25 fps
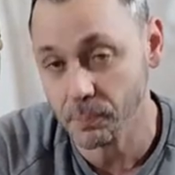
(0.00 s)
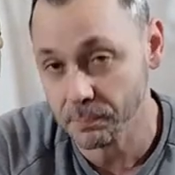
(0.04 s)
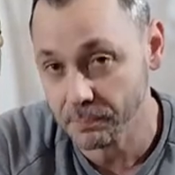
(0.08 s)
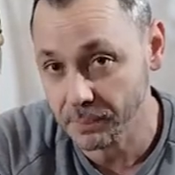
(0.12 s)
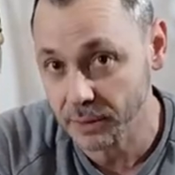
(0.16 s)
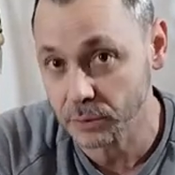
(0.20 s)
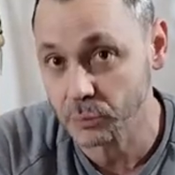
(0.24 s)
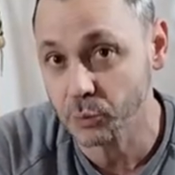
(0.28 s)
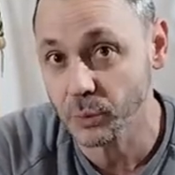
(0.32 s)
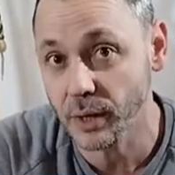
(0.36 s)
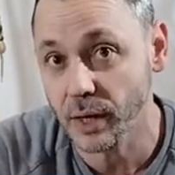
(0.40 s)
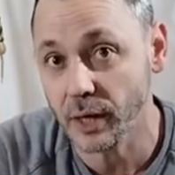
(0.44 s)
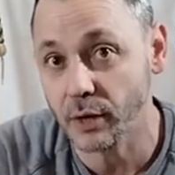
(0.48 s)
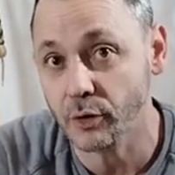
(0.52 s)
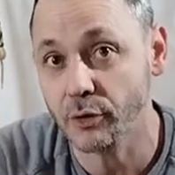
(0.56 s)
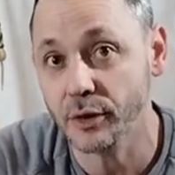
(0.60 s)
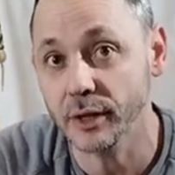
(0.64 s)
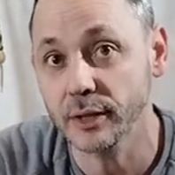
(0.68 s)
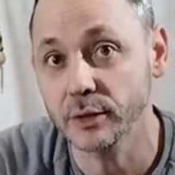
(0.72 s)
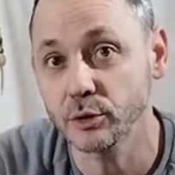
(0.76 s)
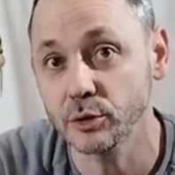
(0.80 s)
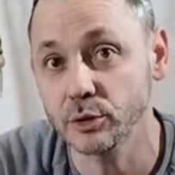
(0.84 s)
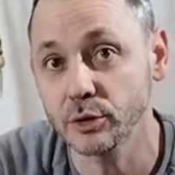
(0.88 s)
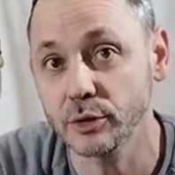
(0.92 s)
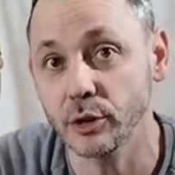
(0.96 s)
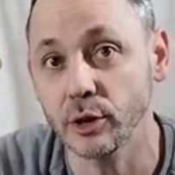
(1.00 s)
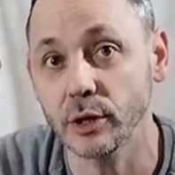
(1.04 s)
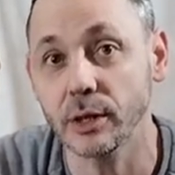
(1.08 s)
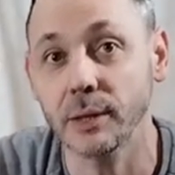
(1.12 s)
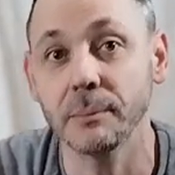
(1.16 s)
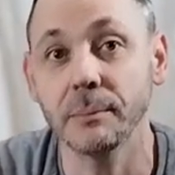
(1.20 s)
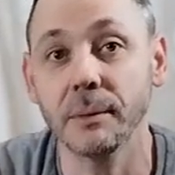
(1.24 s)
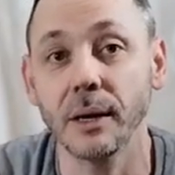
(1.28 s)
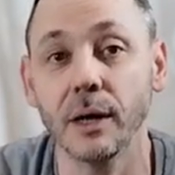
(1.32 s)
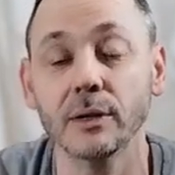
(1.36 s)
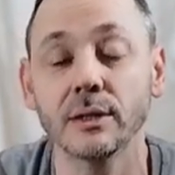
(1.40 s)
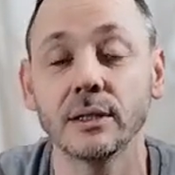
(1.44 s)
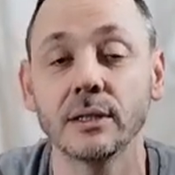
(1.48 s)
But we are going to talk
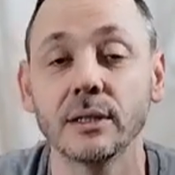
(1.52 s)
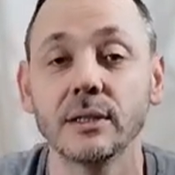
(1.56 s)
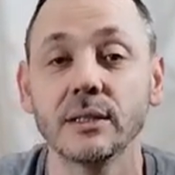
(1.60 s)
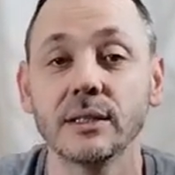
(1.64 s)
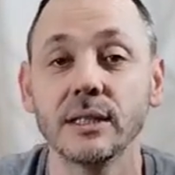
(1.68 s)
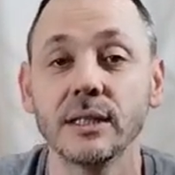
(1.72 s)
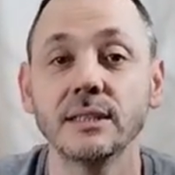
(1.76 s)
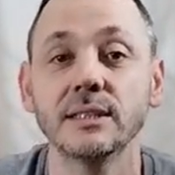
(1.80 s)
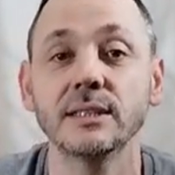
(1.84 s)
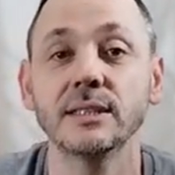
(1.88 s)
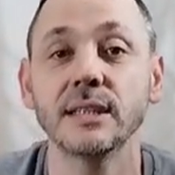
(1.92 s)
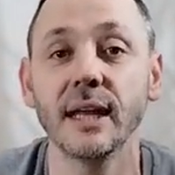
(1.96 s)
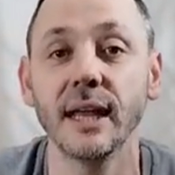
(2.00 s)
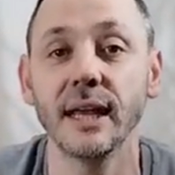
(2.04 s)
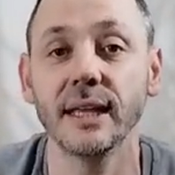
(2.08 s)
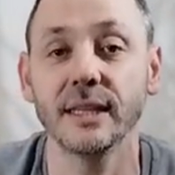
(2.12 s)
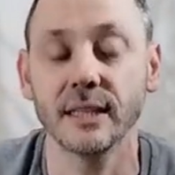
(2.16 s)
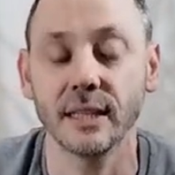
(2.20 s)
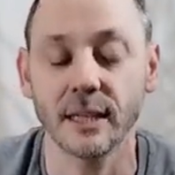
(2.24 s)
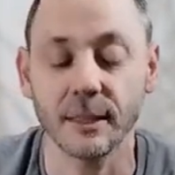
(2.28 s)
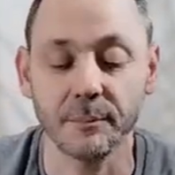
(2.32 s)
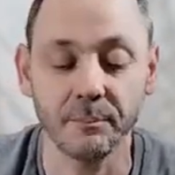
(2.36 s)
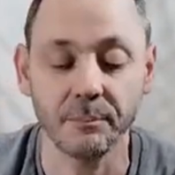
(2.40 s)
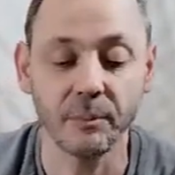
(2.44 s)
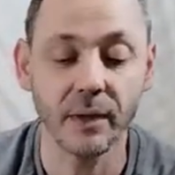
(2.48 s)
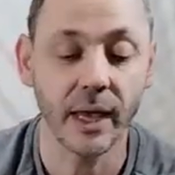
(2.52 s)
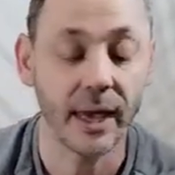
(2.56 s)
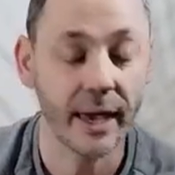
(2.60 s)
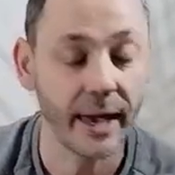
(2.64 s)
about this later.